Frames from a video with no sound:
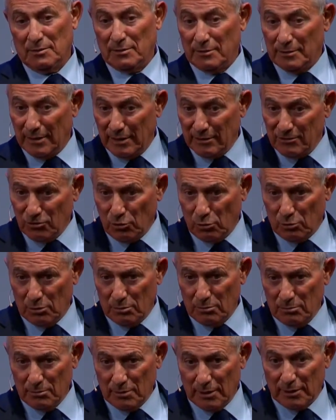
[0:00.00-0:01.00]
That's all.
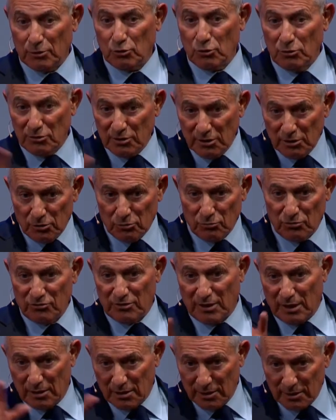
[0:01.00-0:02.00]
And continue
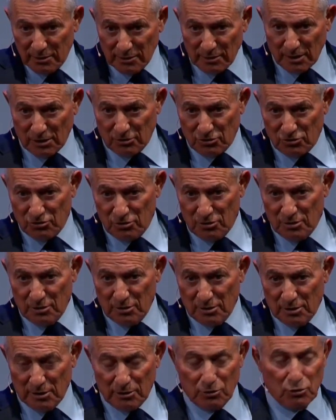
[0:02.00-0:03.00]
staying in touch.
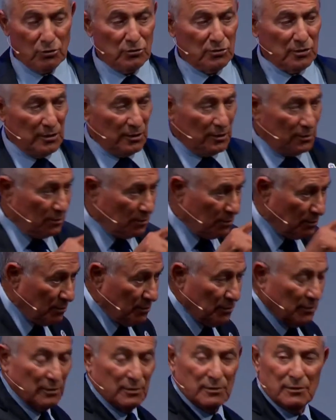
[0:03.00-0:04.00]
And continue
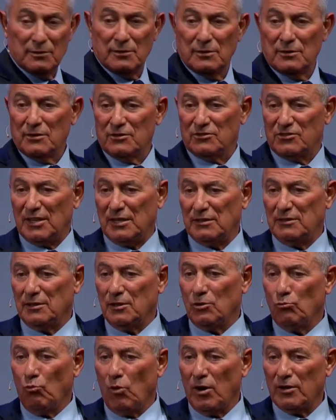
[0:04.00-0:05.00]

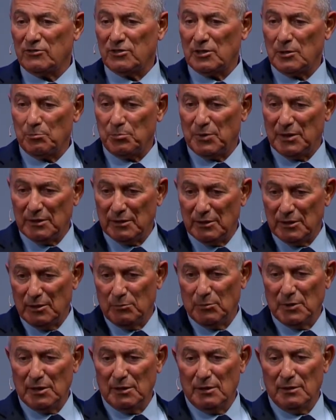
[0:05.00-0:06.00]
sending WhatsApp and
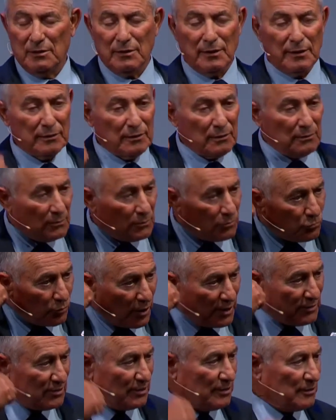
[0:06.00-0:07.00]
email and
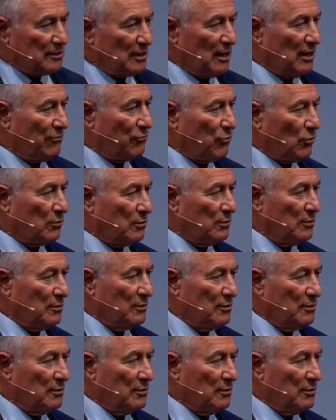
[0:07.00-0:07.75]
raising telephone